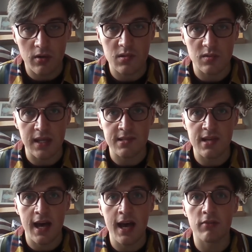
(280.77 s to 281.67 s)
or denser
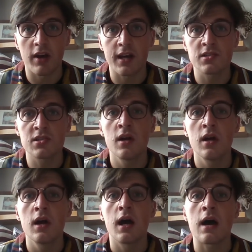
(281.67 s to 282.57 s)
hair range
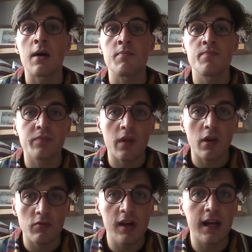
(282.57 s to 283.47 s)
um,
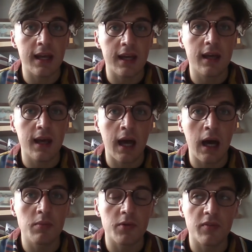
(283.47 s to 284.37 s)
really
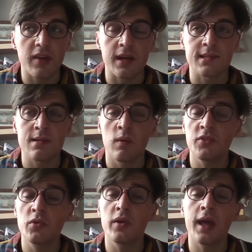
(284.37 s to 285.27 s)
helped things.
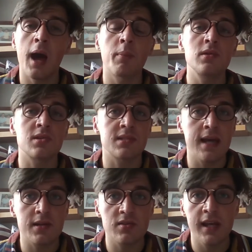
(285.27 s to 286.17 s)
Whether or not it happened just
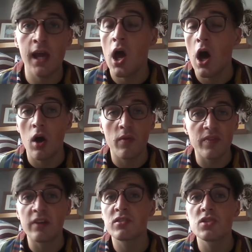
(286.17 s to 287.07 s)
naturally,
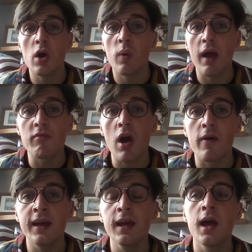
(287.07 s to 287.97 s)
there is no way of
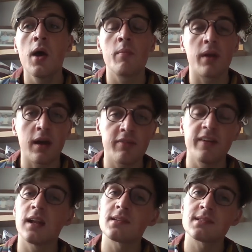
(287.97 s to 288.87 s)
knowing, but I
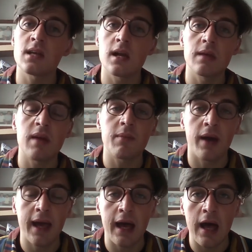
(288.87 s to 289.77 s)
feel it certainly made
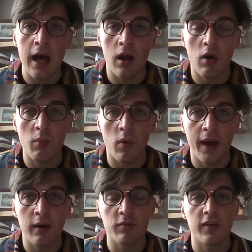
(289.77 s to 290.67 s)
my hair a lot more
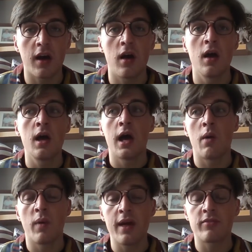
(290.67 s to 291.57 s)
healthier.
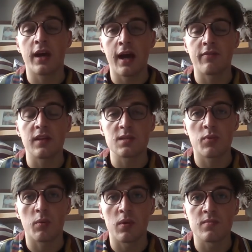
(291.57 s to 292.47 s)
And whenever I have these
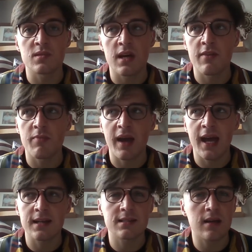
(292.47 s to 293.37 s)
problems, if my
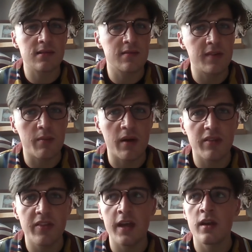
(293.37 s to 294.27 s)
hair starts to feel a bit
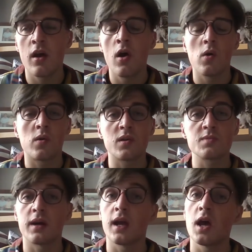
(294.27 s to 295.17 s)
thin, or as
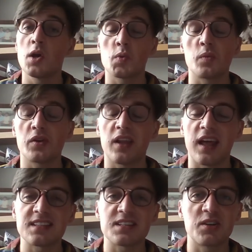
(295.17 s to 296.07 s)
my twin brother
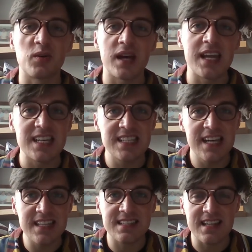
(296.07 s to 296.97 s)
likes to call it,
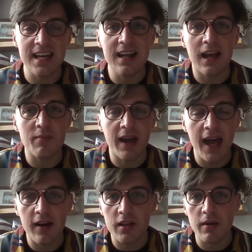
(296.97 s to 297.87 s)
tinsely, like my
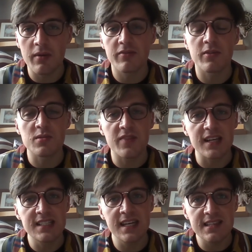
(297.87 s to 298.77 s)
hair at the moment feels very
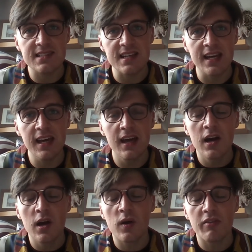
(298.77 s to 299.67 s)
tinsely,
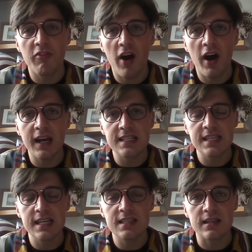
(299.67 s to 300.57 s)
quite fine and
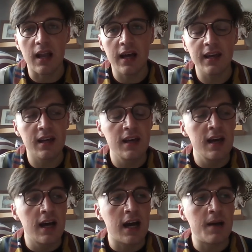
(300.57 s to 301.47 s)
tinsel-like,
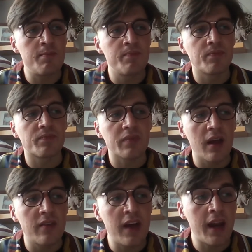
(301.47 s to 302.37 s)
um,
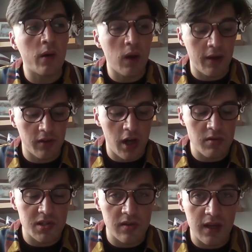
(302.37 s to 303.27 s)
then I will either go
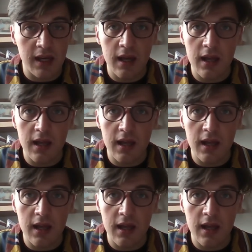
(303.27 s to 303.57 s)
to the